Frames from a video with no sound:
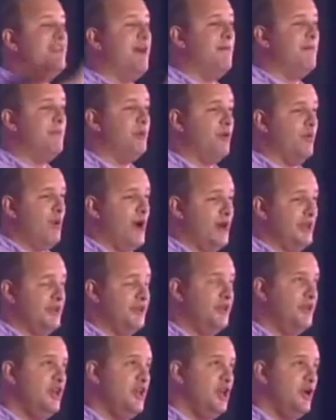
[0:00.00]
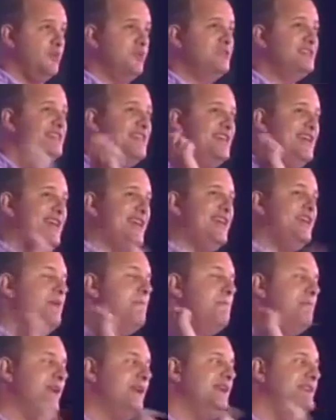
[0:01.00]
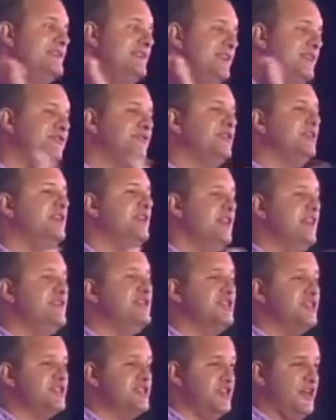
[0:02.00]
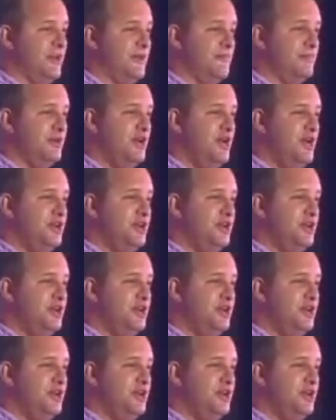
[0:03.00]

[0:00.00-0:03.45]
number one, was the inability of the leadership